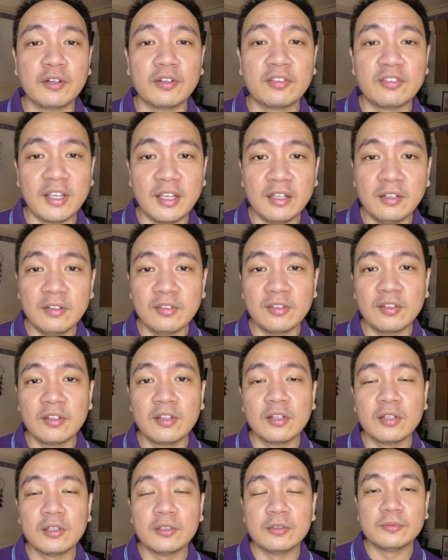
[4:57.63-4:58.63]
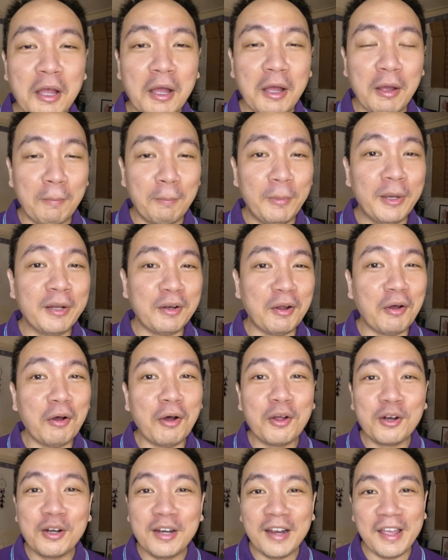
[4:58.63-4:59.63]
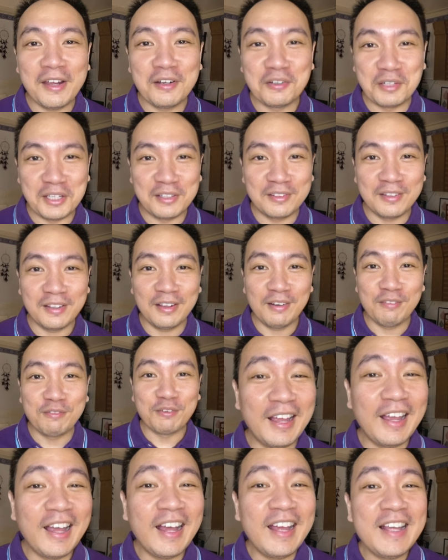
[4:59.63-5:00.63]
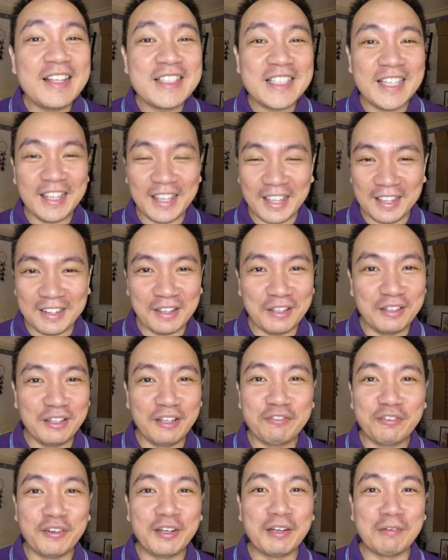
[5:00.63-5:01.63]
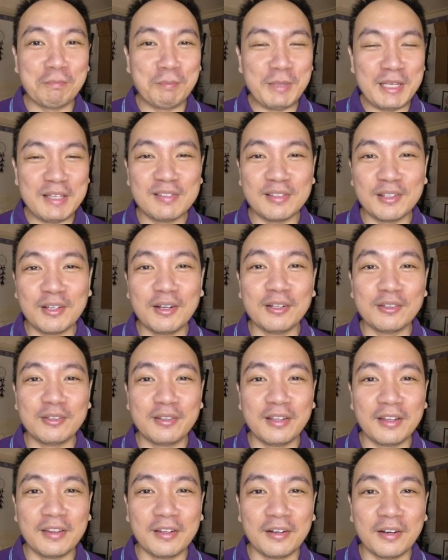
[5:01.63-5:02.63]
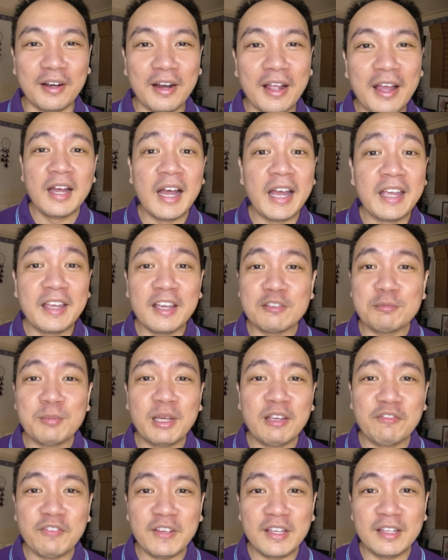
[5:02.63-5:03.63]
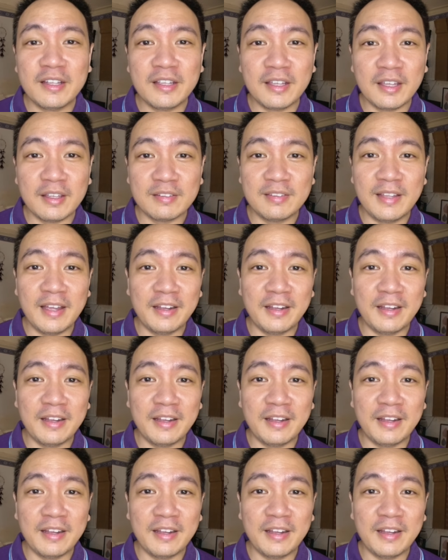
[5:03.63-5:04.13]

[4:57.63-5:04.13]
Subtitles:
their sales. but online retail is again a different beast altogether. I guess my feeling is